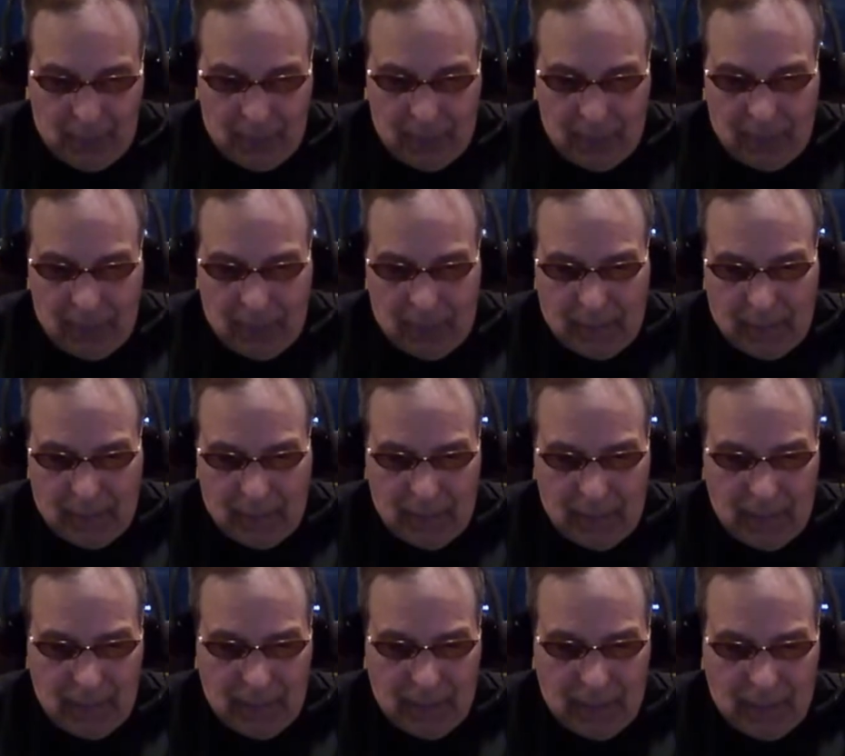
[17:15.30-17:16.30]

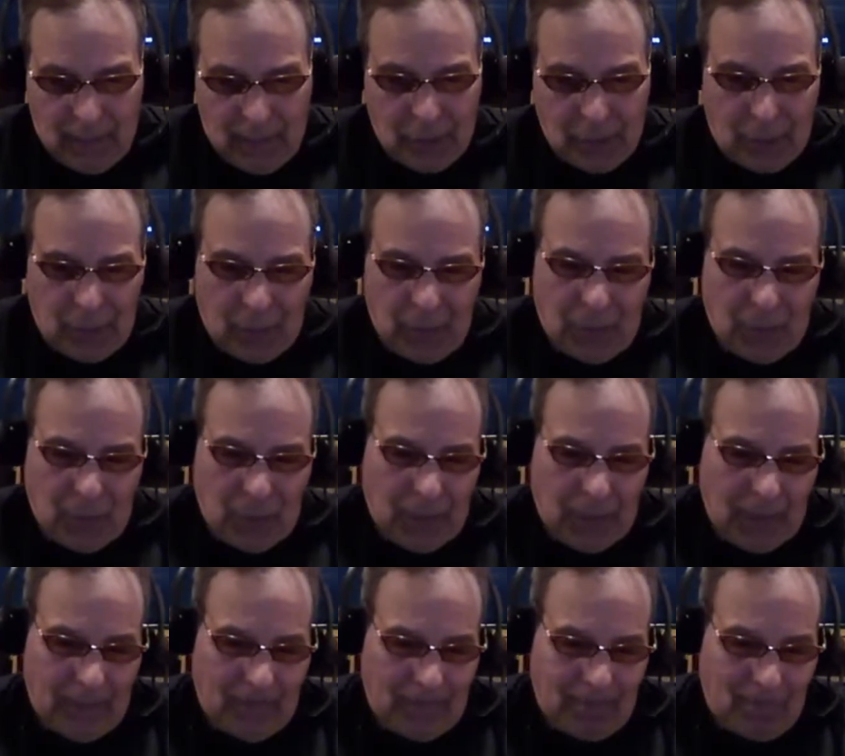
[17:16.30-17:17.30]
Here you go. Here's one for
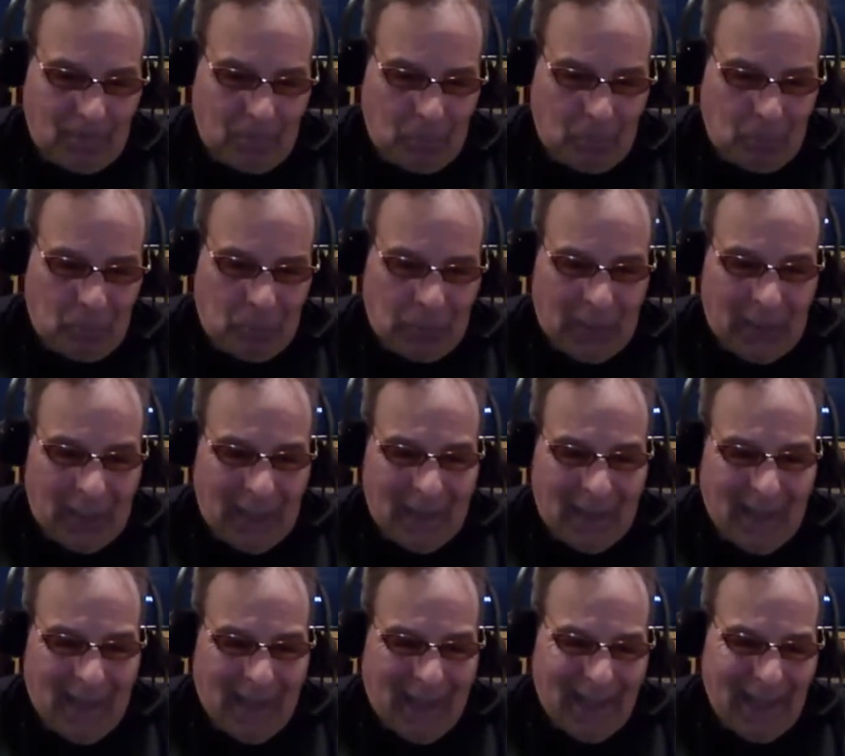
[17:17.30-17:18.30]
you.
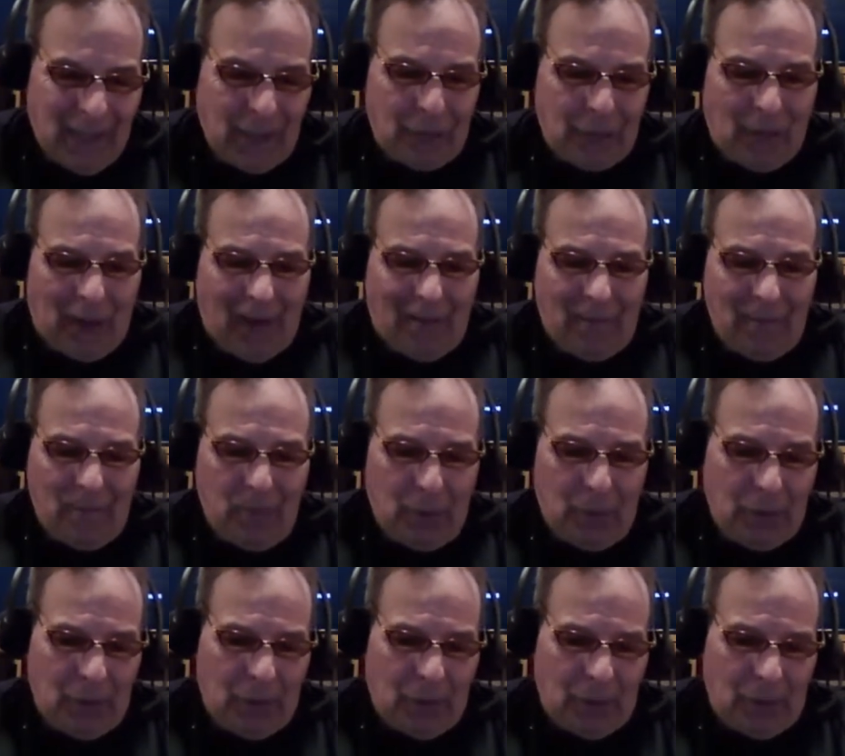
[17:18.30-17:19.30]
$95
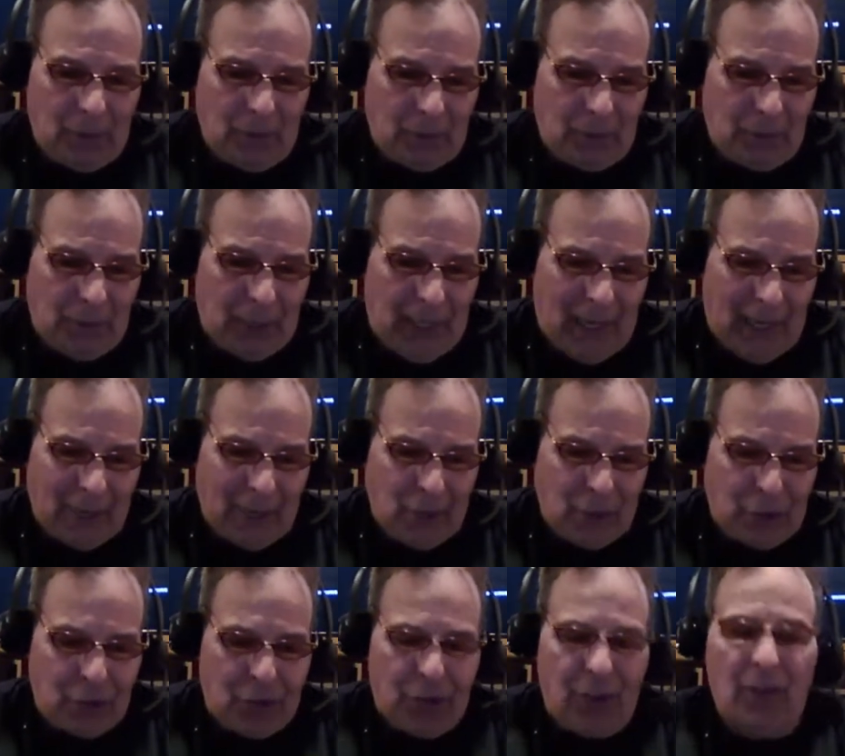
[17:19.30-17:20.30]
million for the
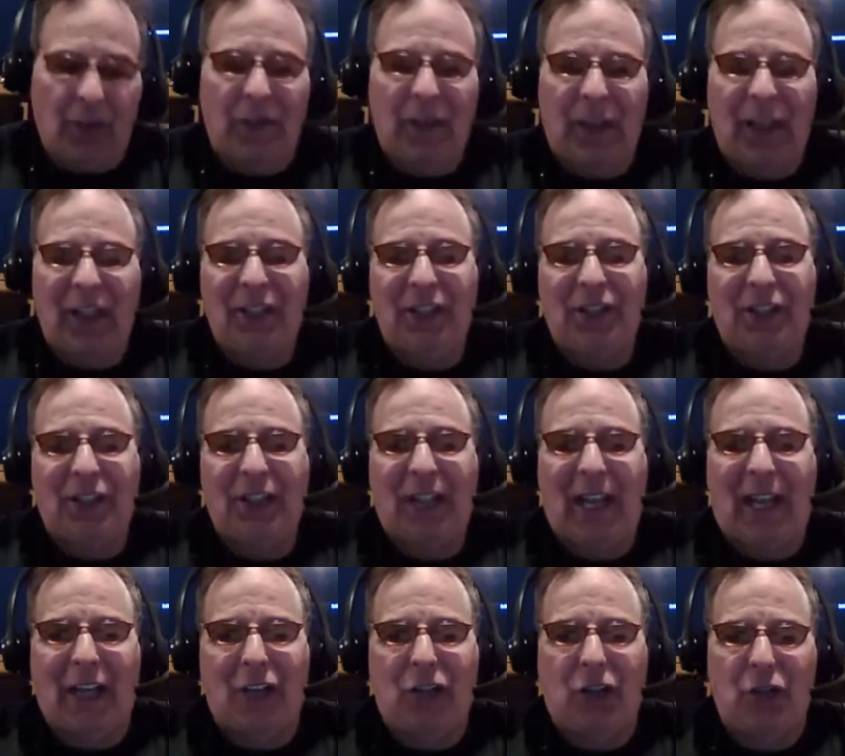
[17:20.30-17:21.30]
Agency of
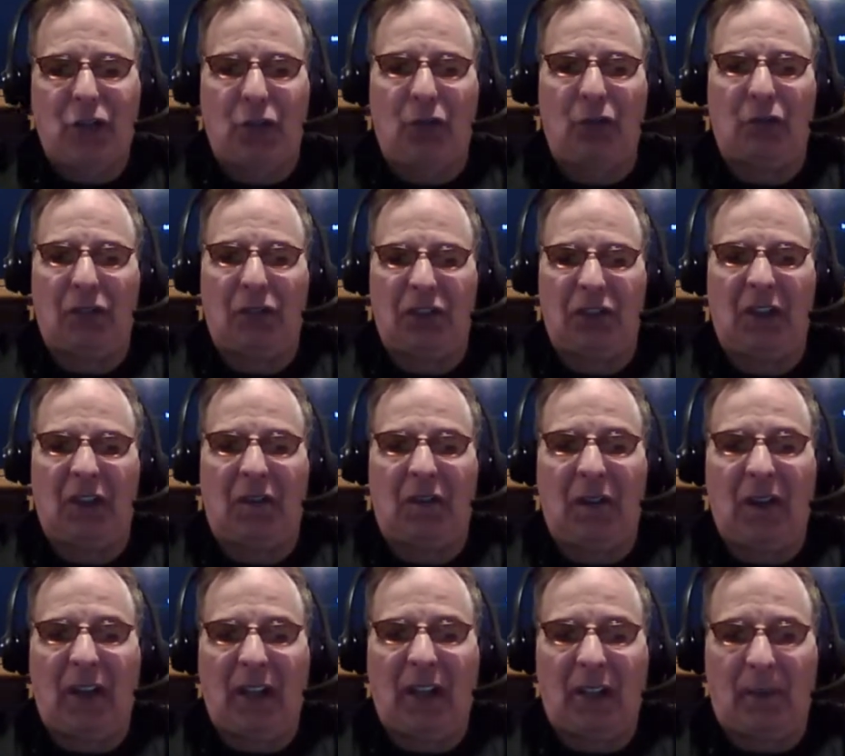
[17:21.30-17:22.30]
International
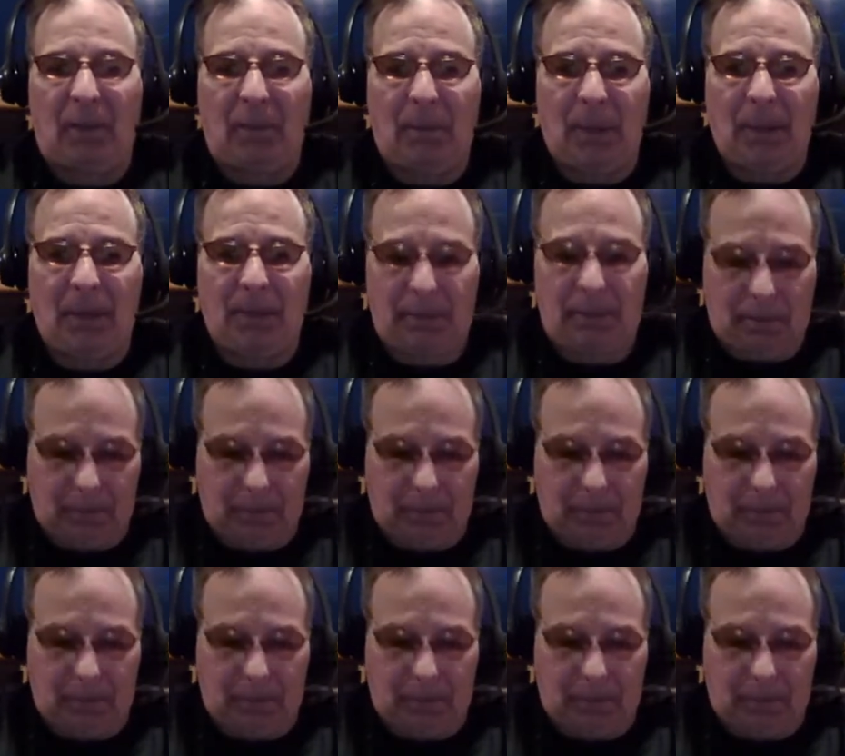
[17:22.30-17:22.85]
Development.